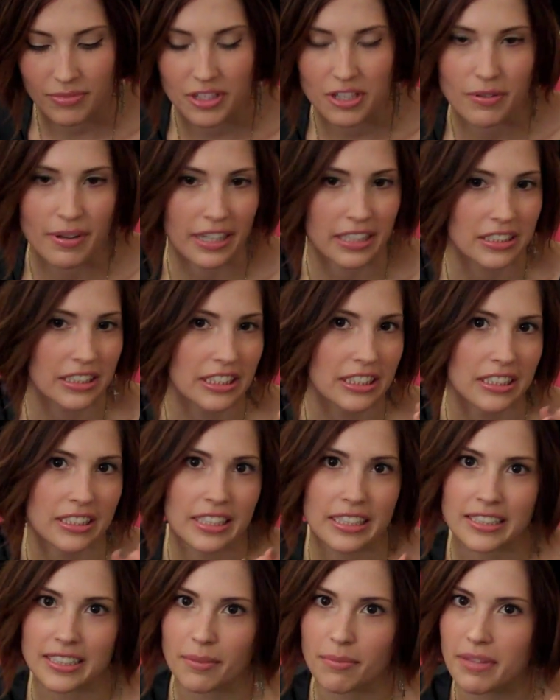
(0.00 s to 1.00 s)
you actually just
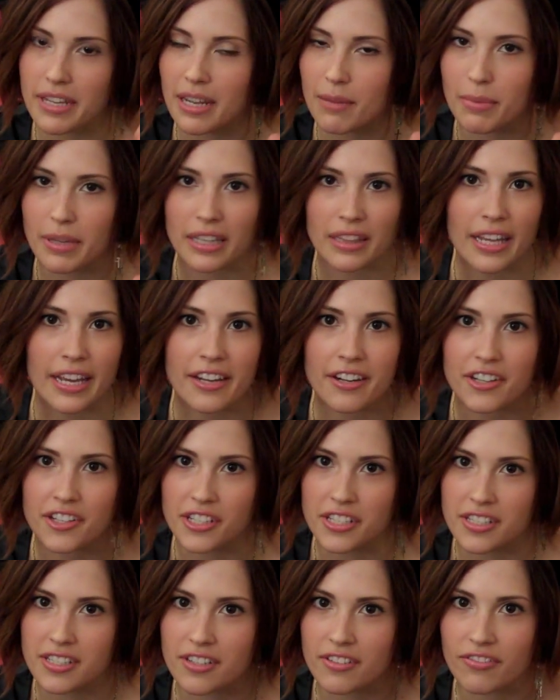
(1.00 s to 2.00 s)
need something a bit lighter
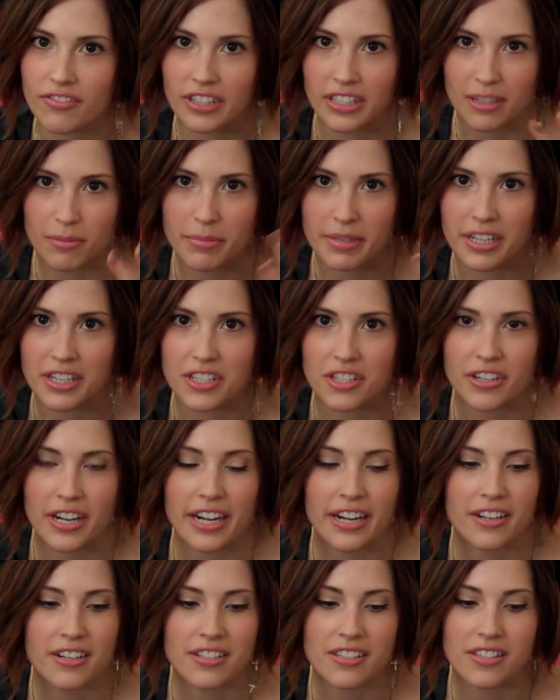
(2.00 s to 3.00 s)
just to fill in, because your
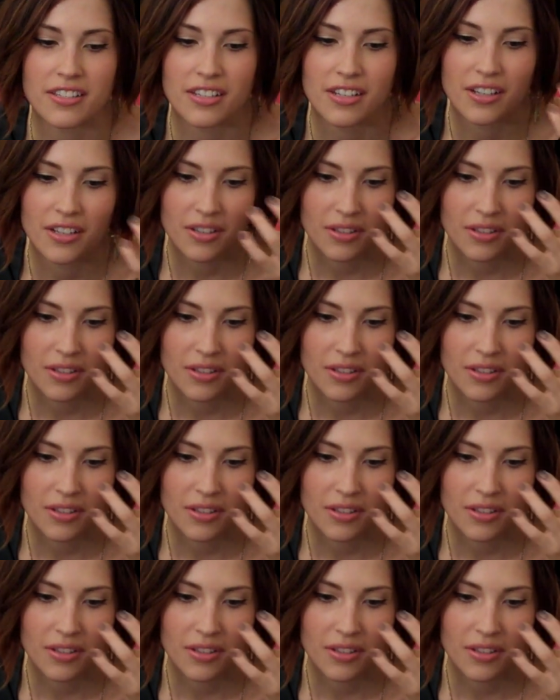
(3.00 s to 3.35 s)
hairs